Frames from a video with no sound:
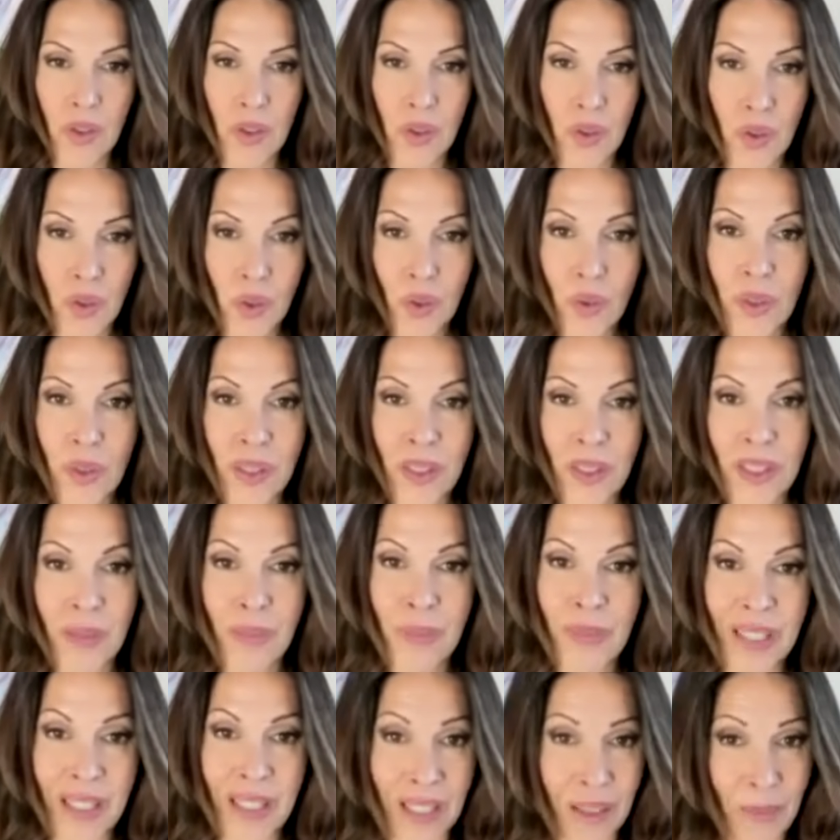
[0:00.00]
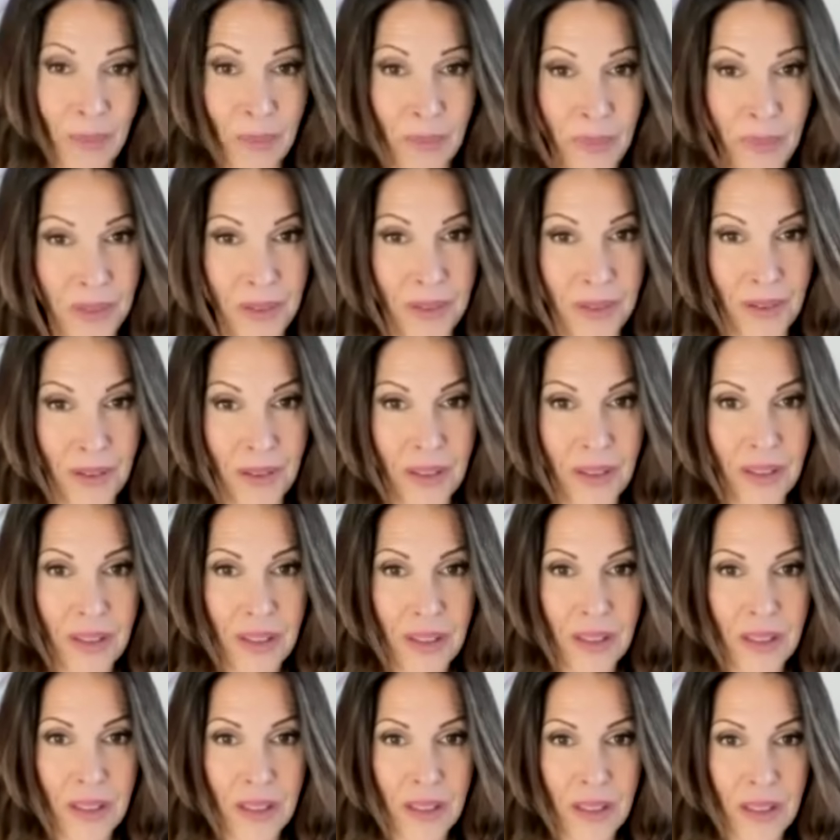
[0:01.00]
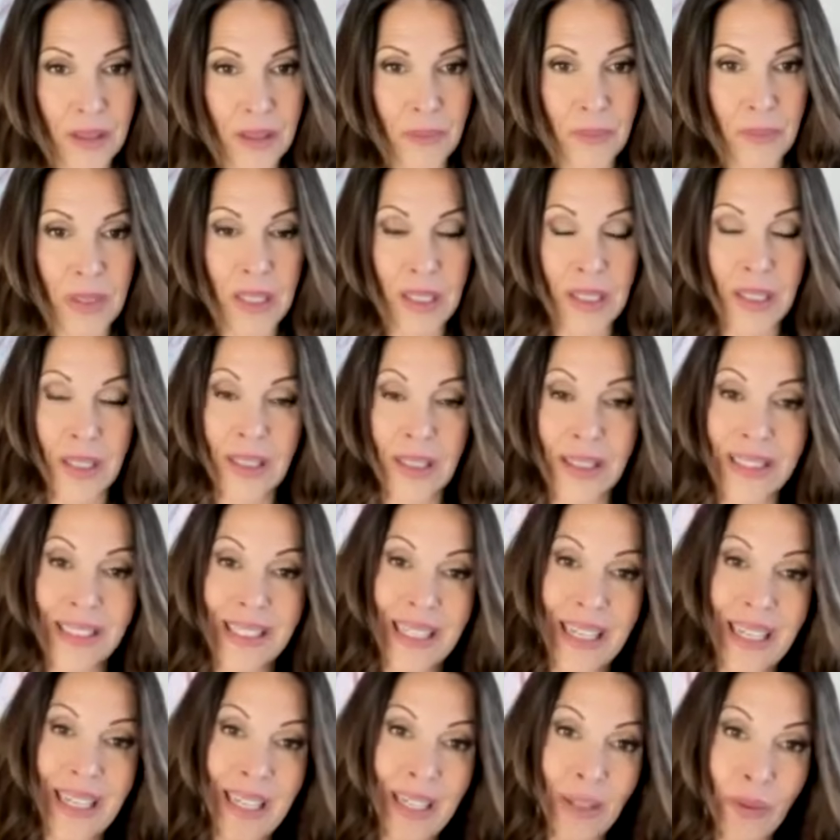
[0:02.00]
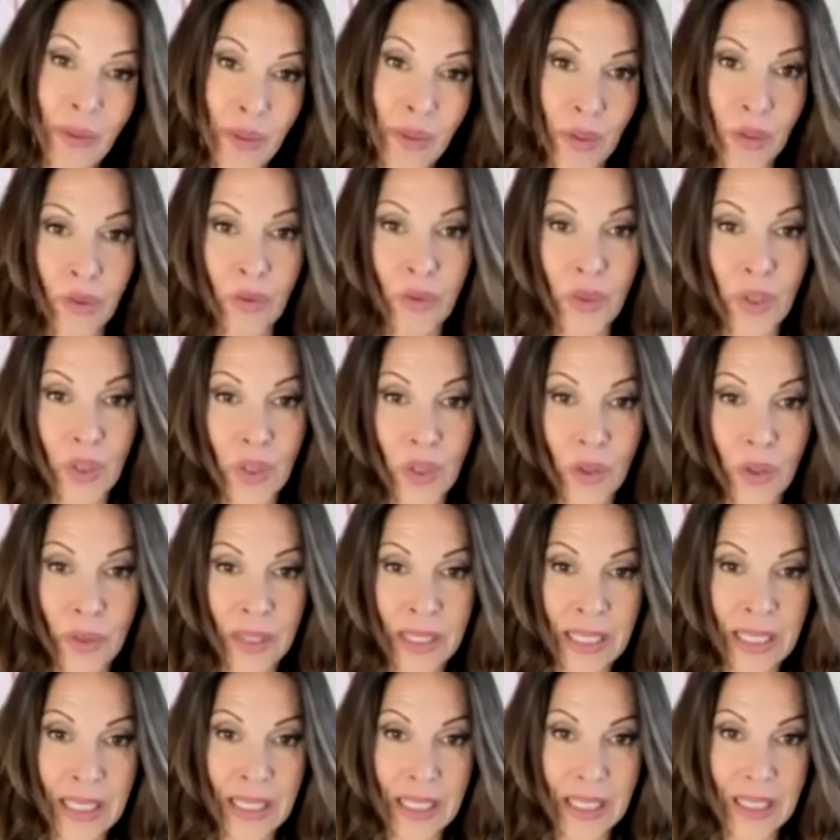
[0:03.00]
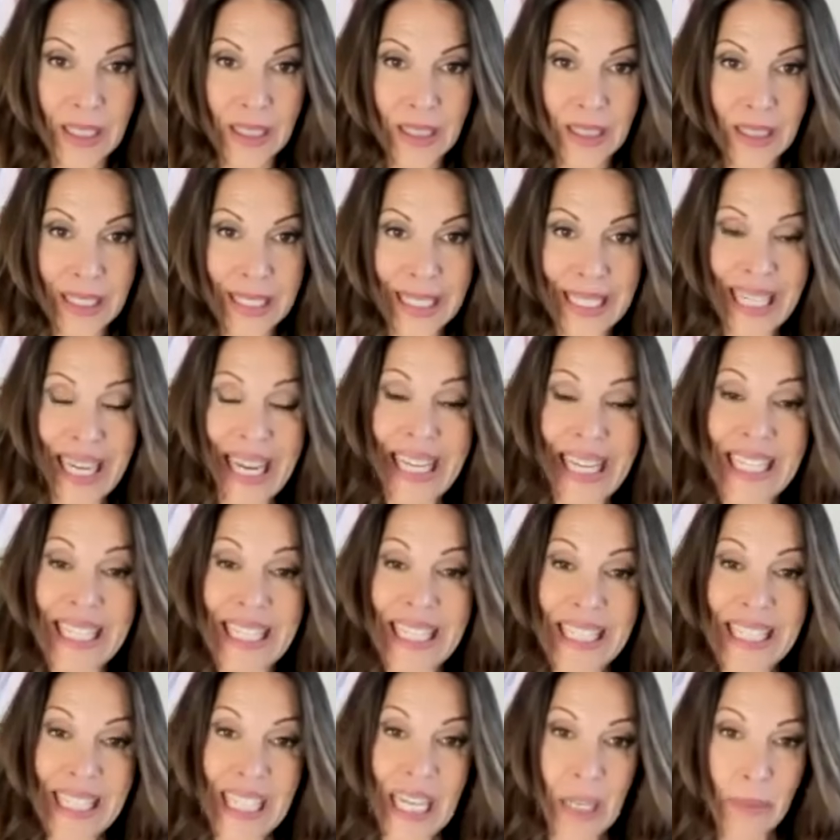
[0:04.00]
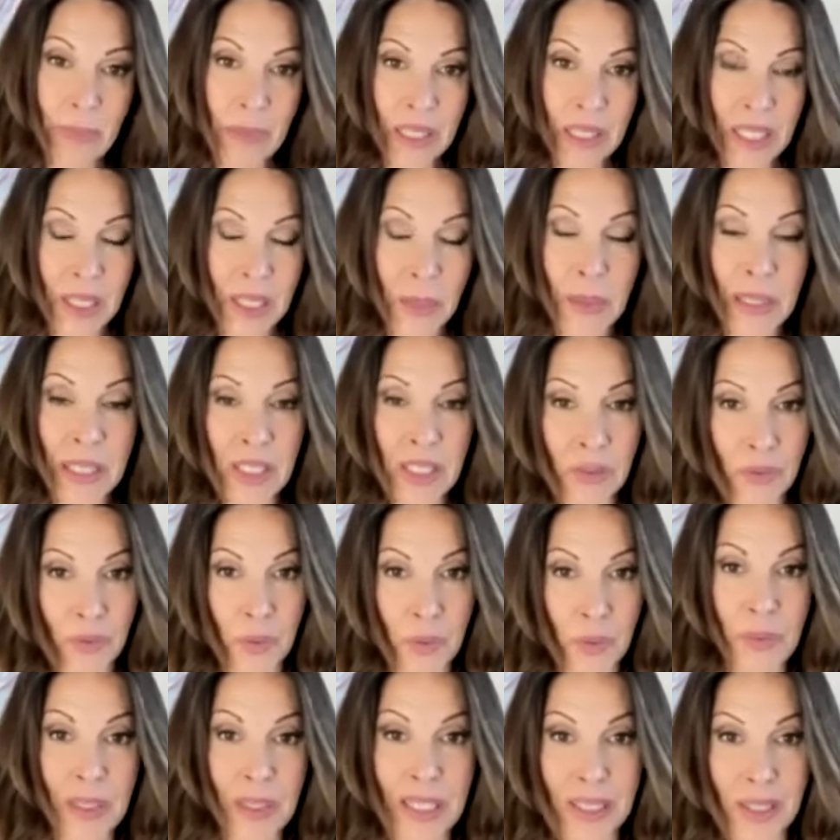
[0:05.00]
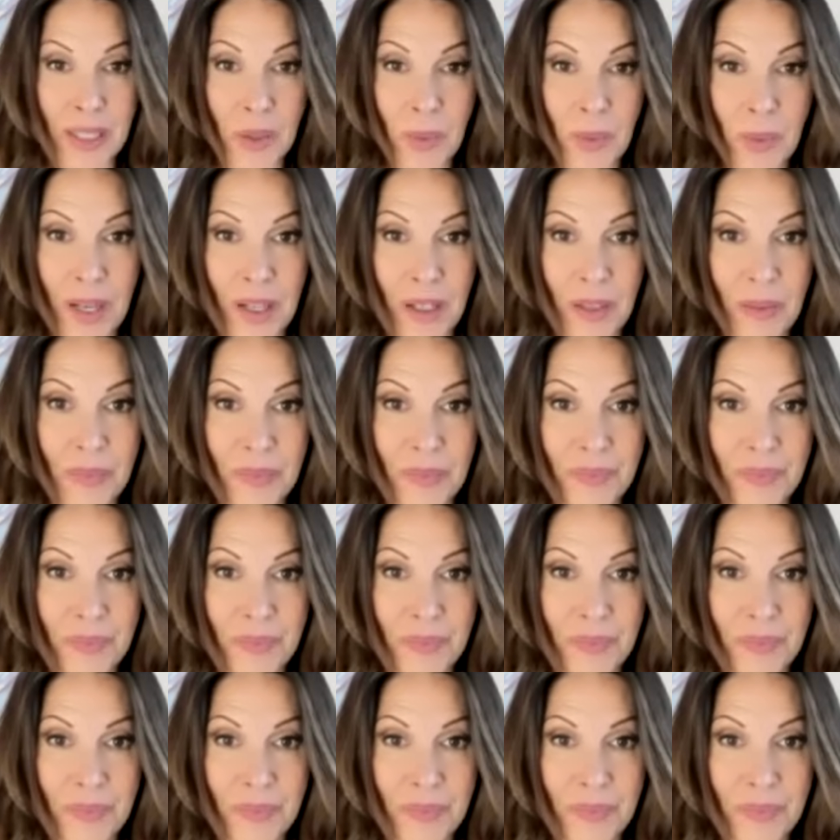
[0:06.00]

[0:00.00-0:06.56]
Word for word: do this many a month, because I was overdoing it, and I need time and space for me as well.